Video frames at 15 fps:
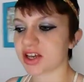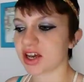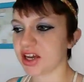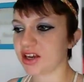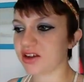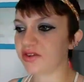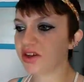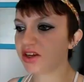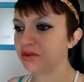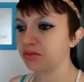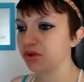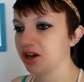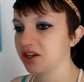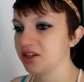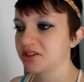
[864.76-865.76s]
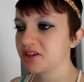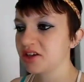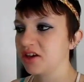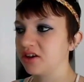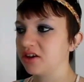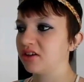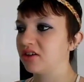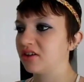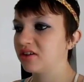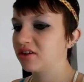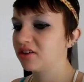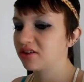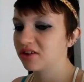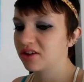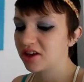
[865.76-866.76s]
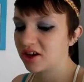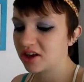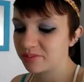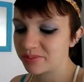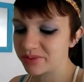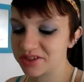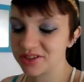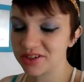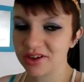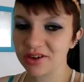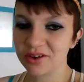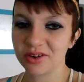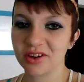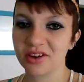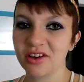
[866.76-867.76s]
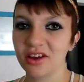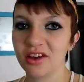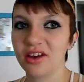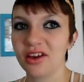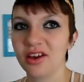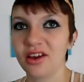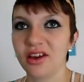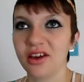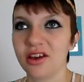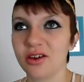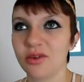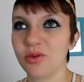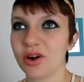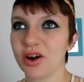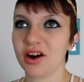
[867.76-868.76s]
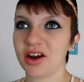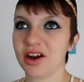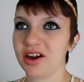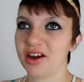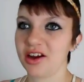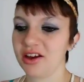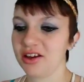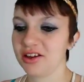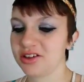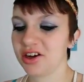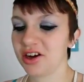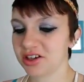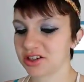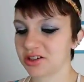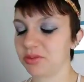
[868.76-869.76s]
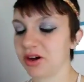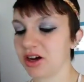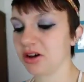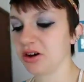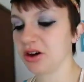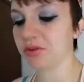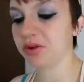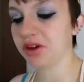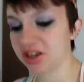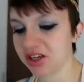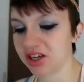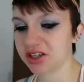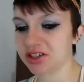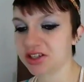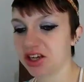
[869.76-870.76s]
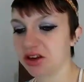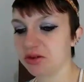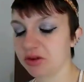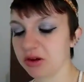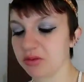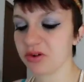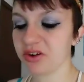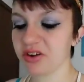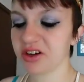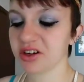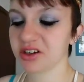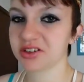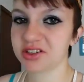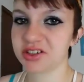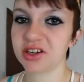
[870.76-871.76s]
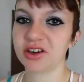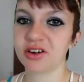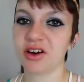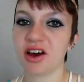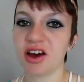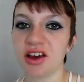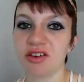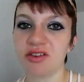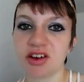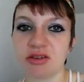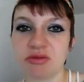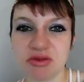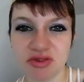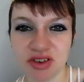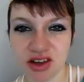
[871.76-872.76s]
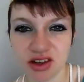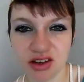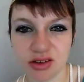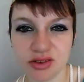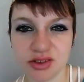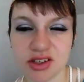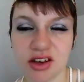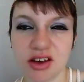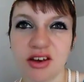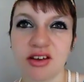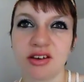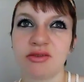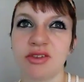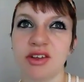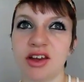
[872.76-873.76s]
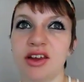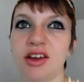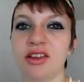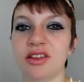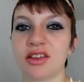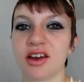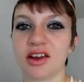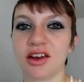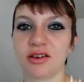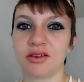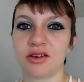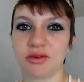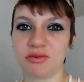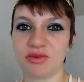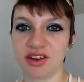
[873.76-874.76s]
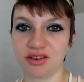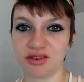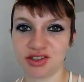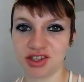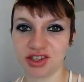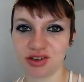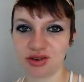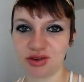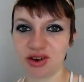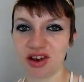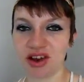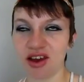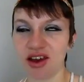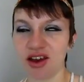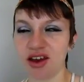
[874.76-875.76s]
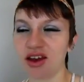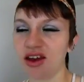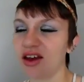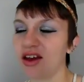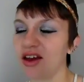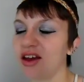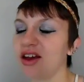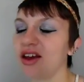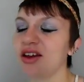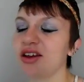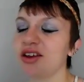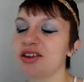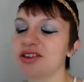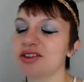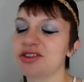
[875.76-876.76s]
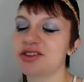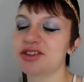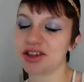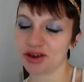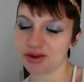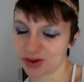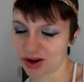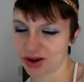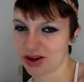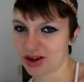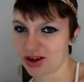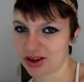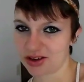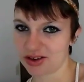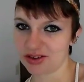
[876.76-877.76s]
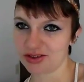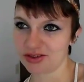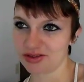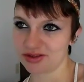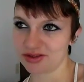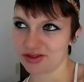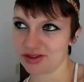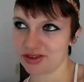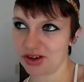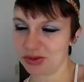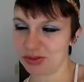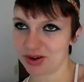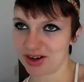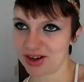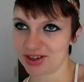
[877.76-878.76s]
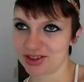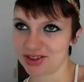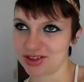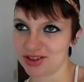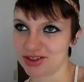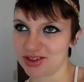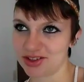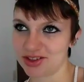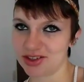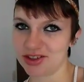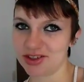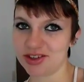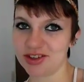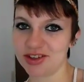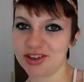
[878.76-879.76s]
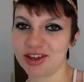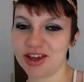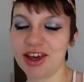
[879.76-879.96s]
that was kind of a depressing episode where I talked about PTSD and bipolar. So I have a couple videos of Lady that I'll upload too. So we're not depressed.